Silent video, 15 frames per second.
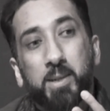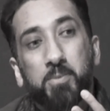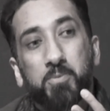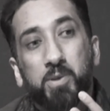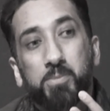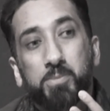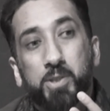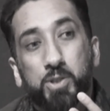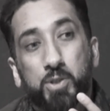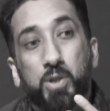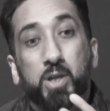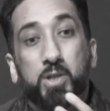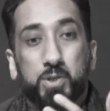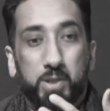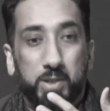them from
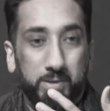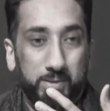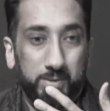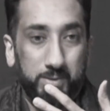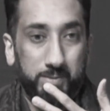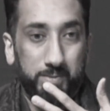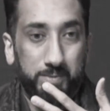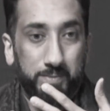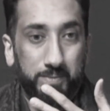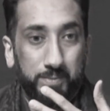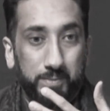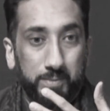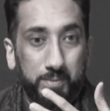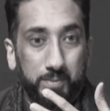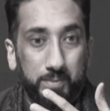destruction.
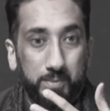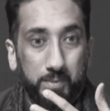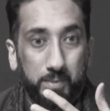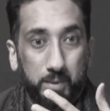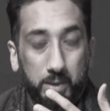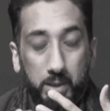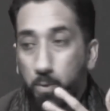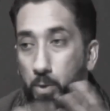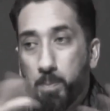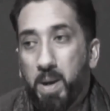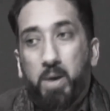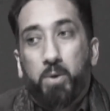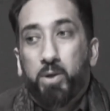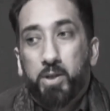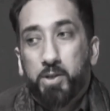They were
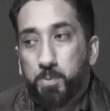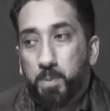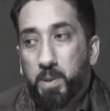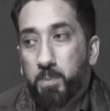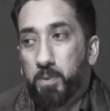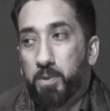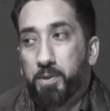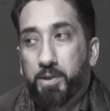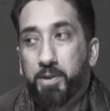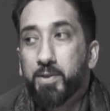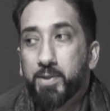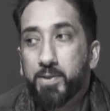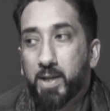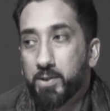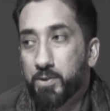powerless people. They're in
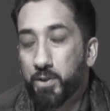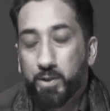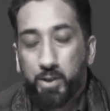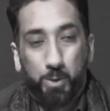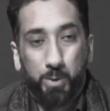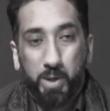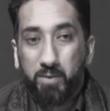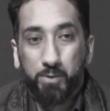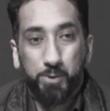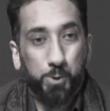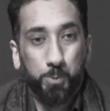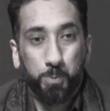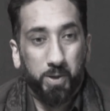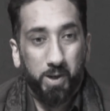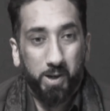the desert. They don't have a
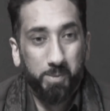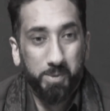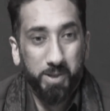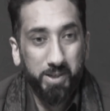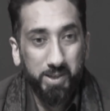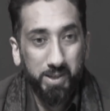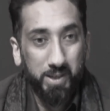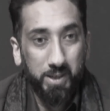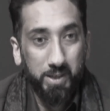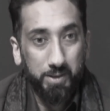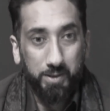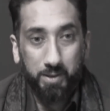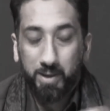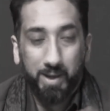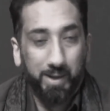super army.
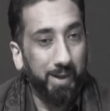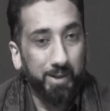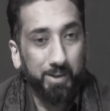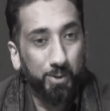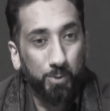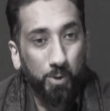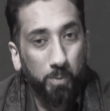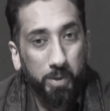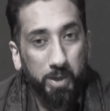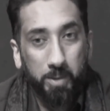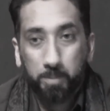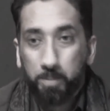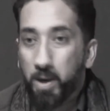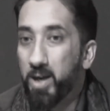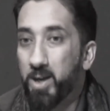They're not like the Roman
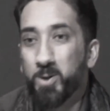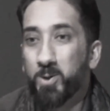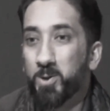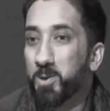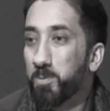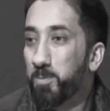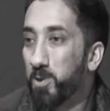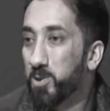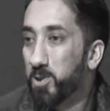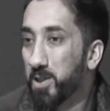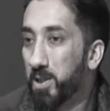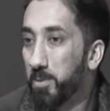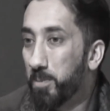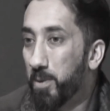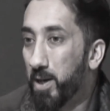Empire or the
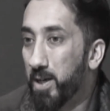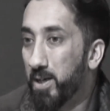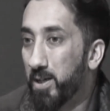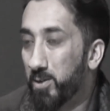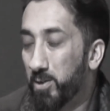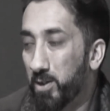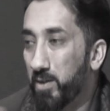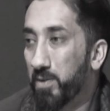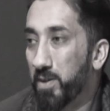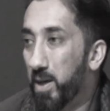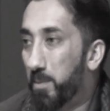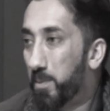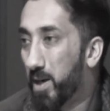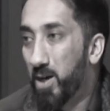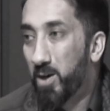Persian Empire or even
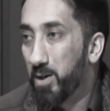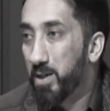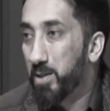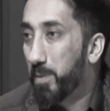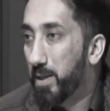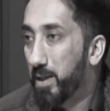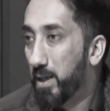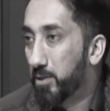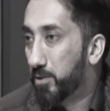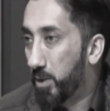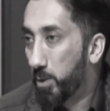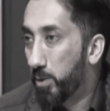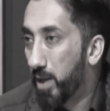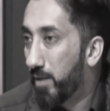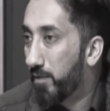Abraha or anybody else. They
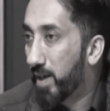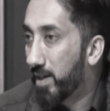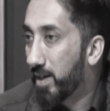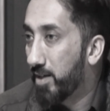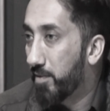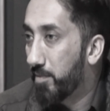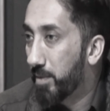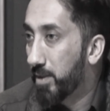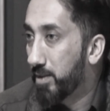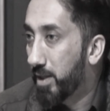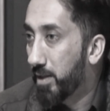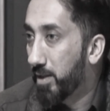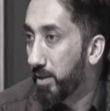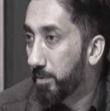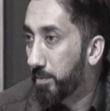don't have that kind of
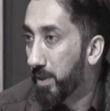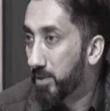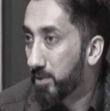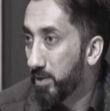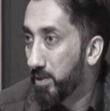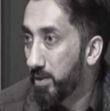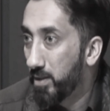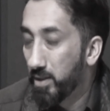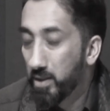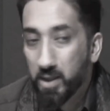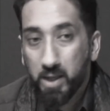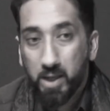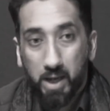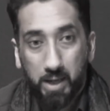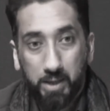military capacity,
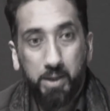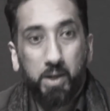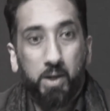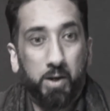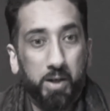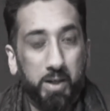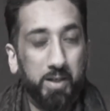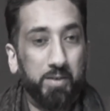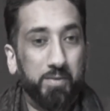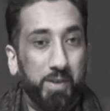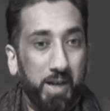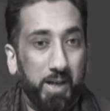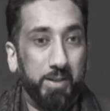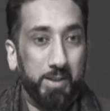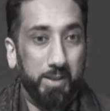and they are in a
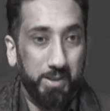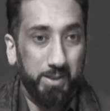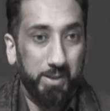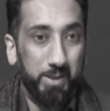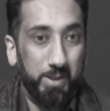valley.